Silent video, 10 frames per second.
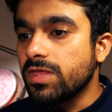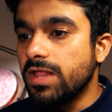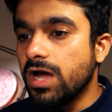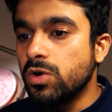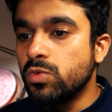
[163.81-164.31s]

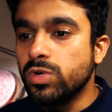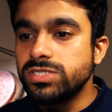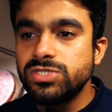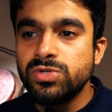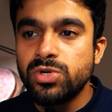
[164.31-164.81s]
Now,
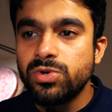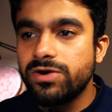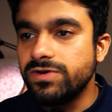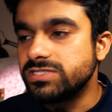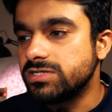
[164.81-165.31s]
once you go to our
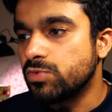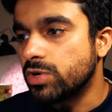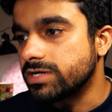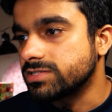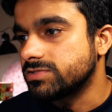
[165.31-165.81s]
recent
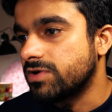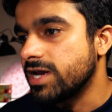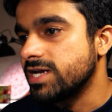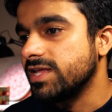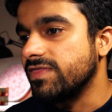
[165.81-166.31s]
works, right,